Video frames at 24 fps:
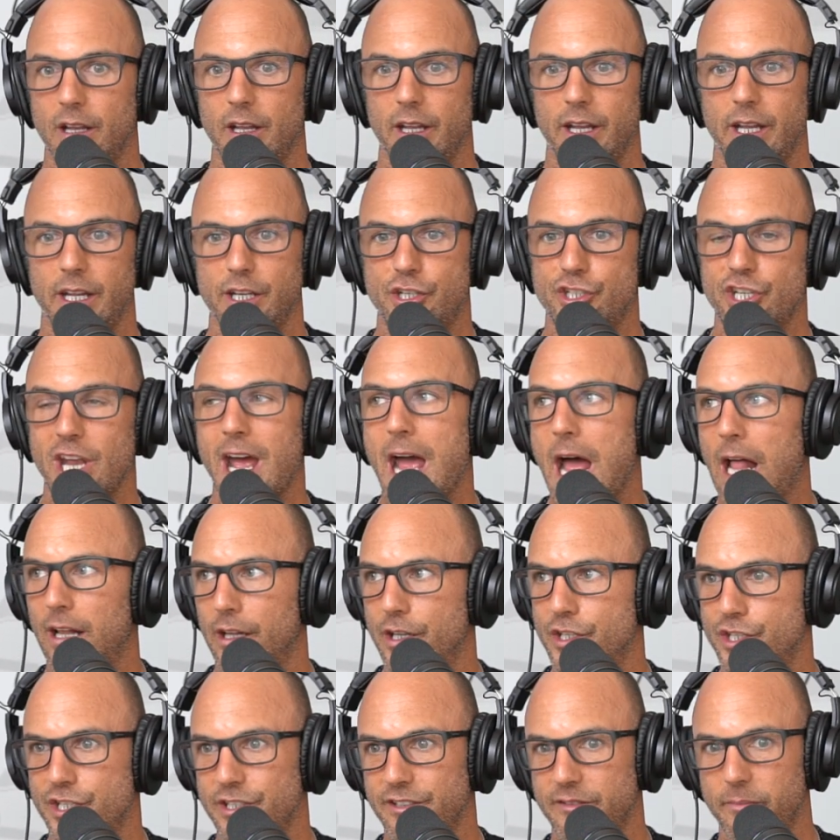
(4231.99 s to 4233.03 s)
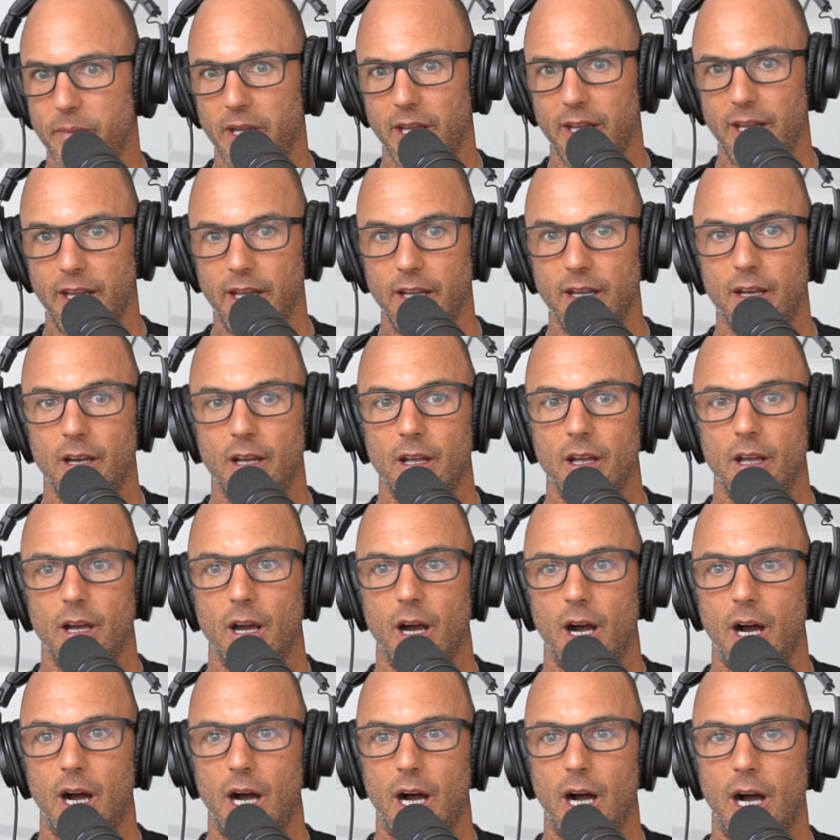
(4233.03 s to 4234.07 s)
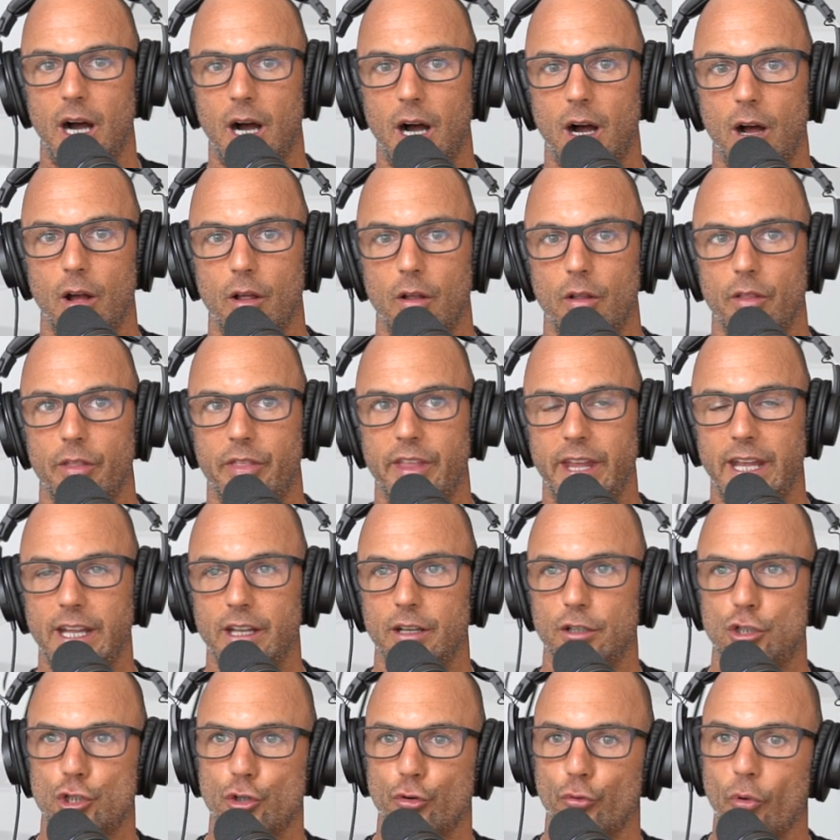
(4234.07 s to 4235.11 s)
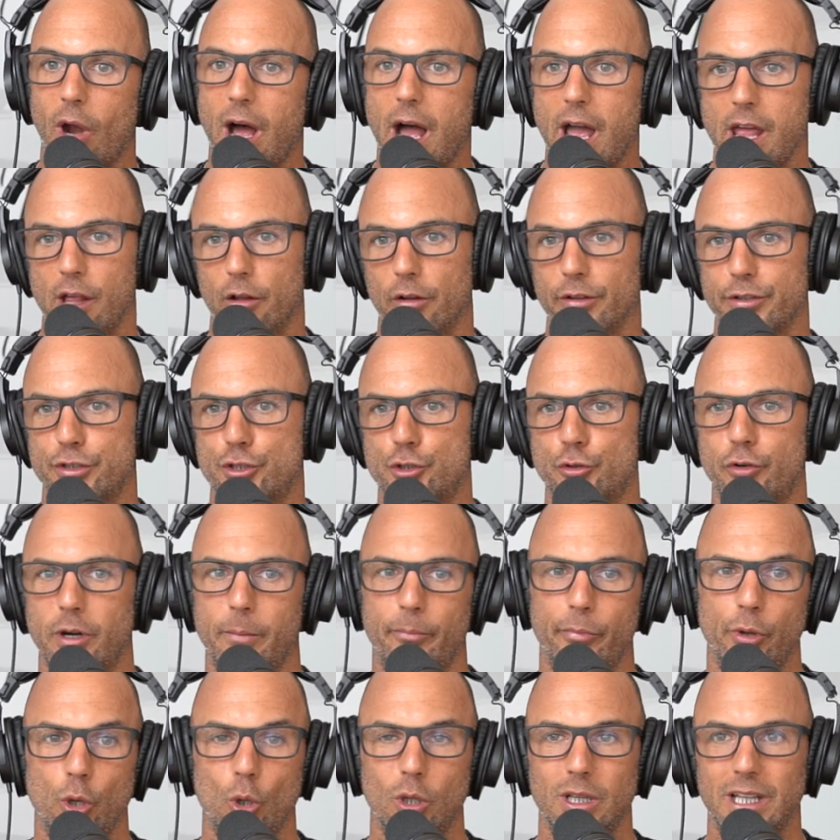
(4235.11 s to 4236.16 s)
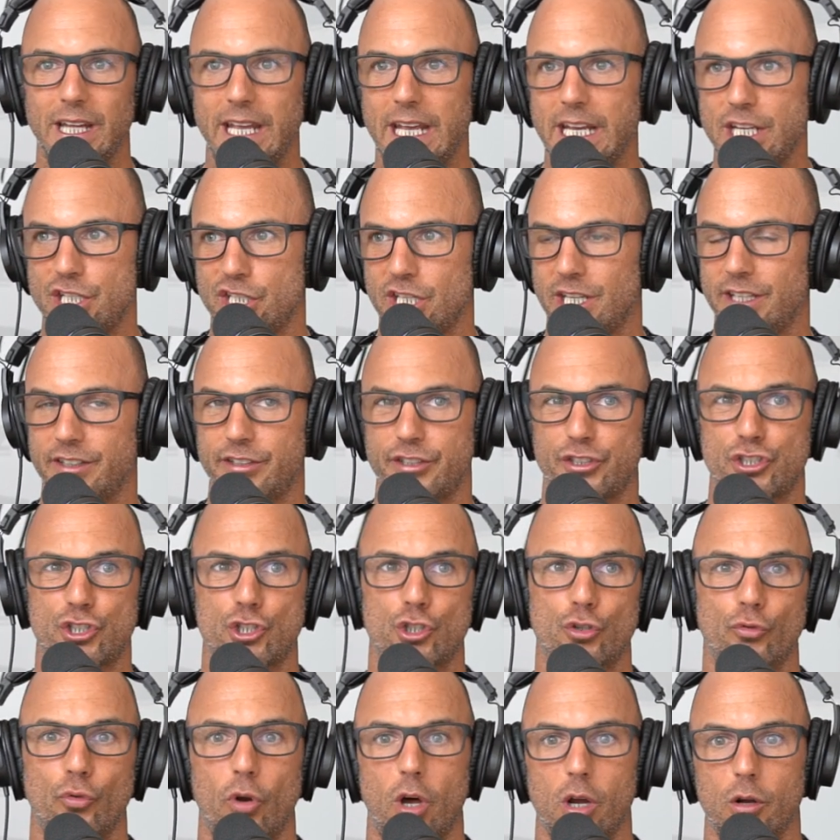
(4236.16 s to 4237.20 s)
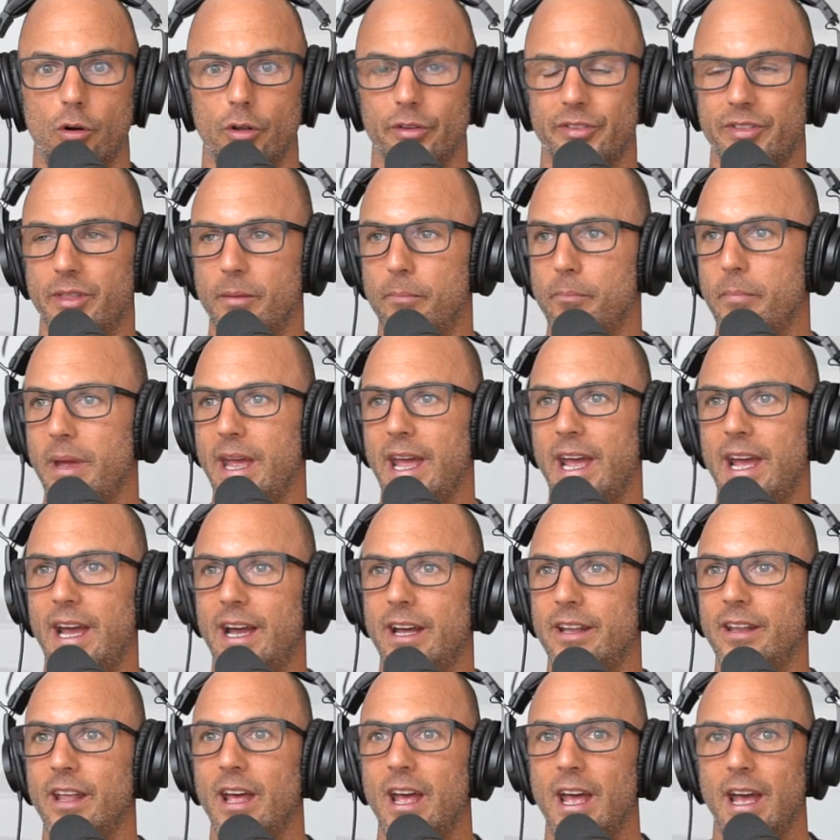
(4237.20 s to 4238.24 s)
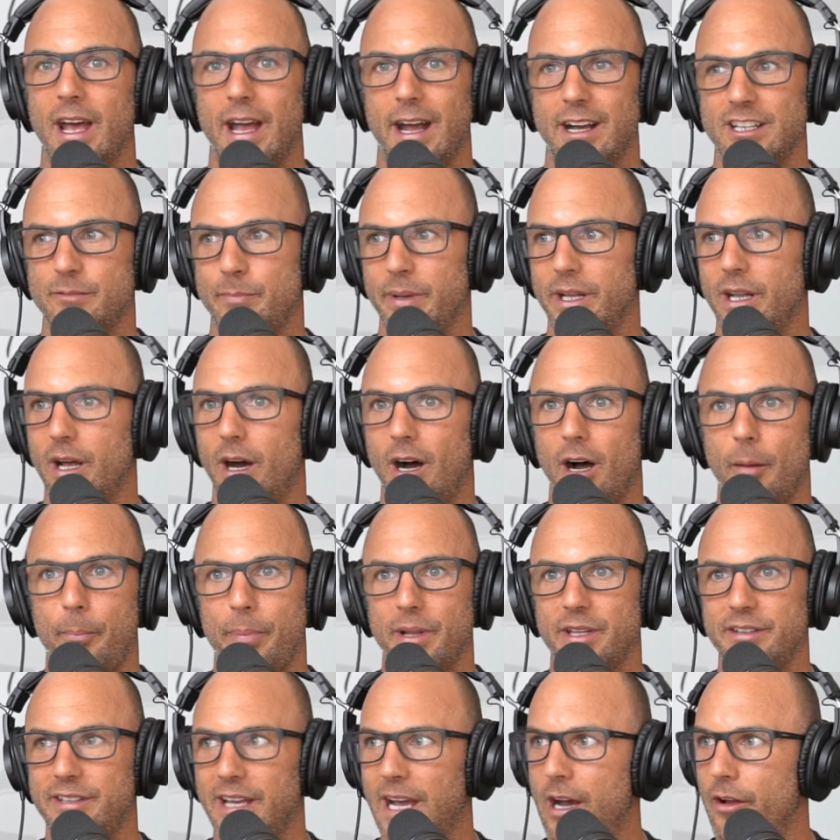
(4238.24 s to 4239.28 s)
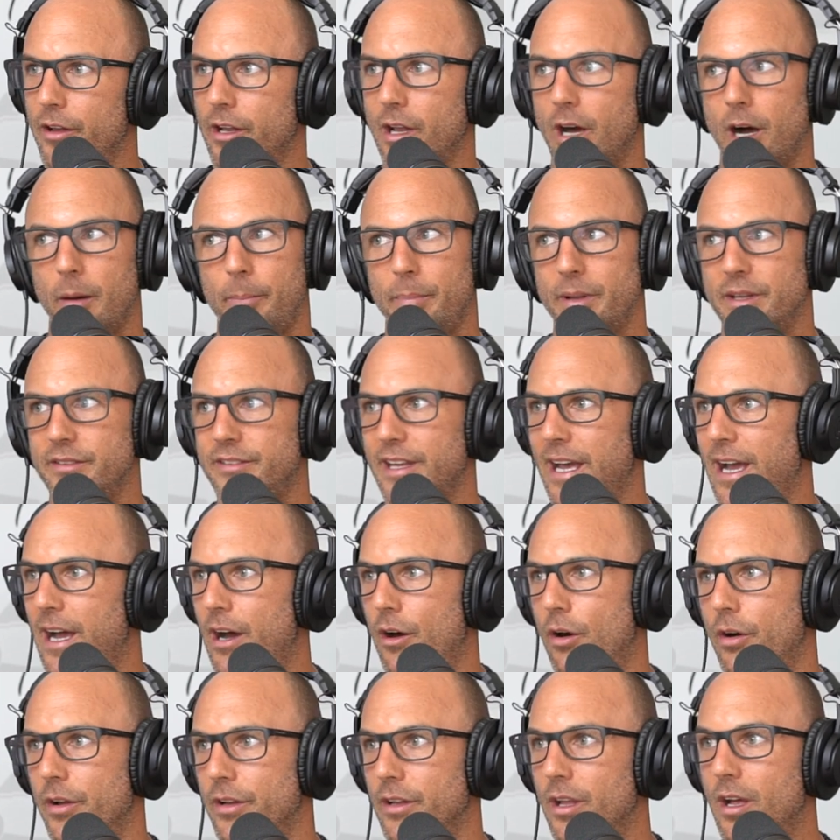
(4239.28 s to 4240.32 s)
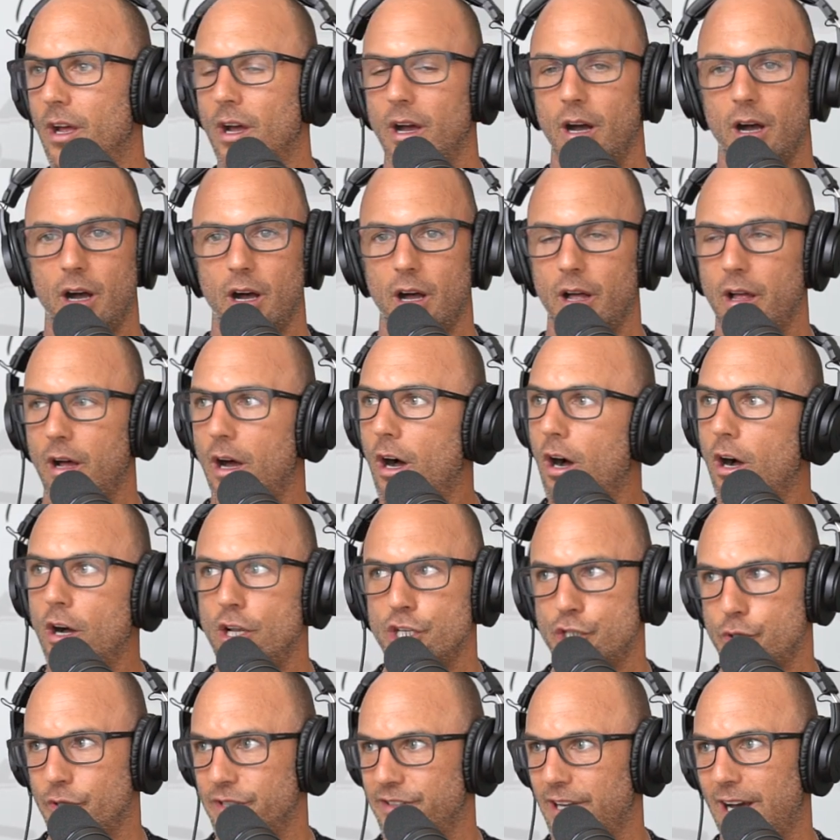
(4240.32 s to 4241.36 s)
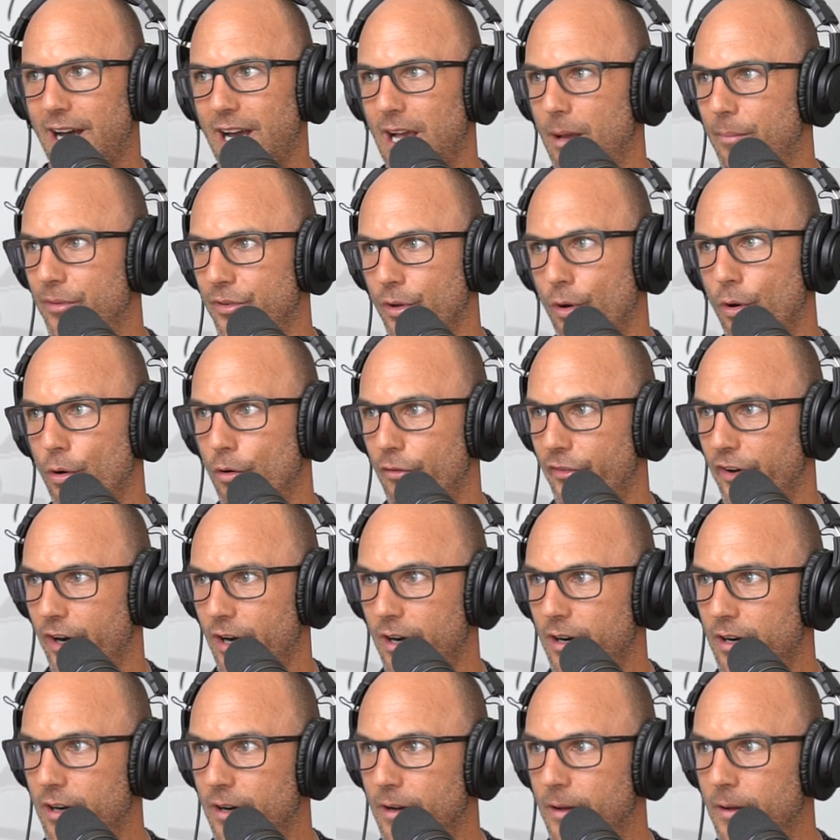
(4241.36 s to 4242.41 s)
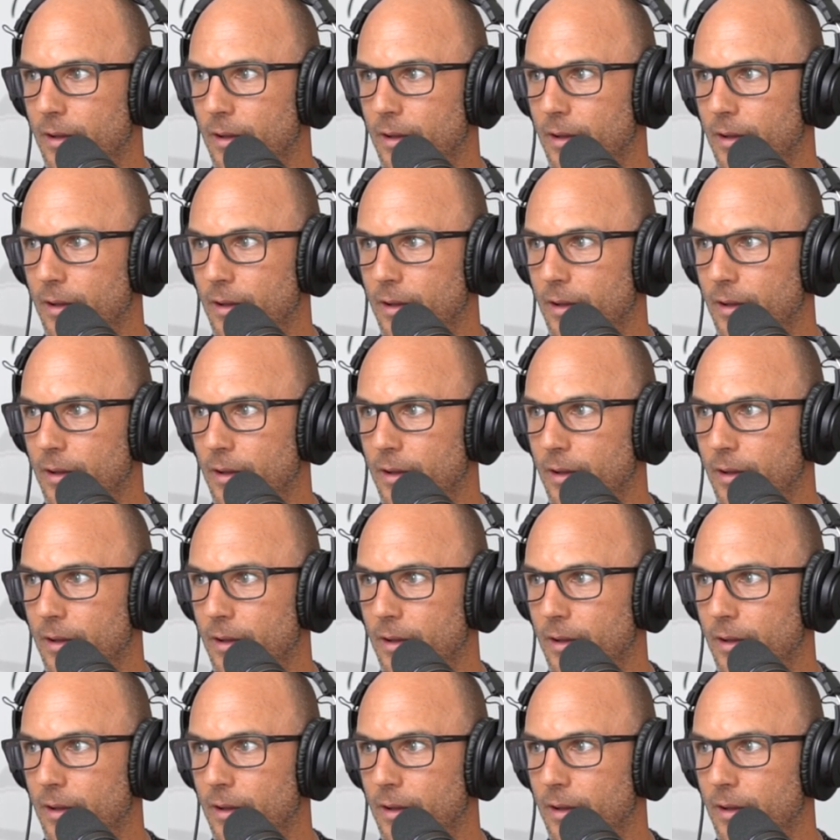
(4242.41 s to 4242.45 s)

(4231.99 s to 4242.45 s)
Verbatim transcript: He challenges me. Uh, the trials, tribulations, struggles, the man has been up and down and up and down a hundred times over.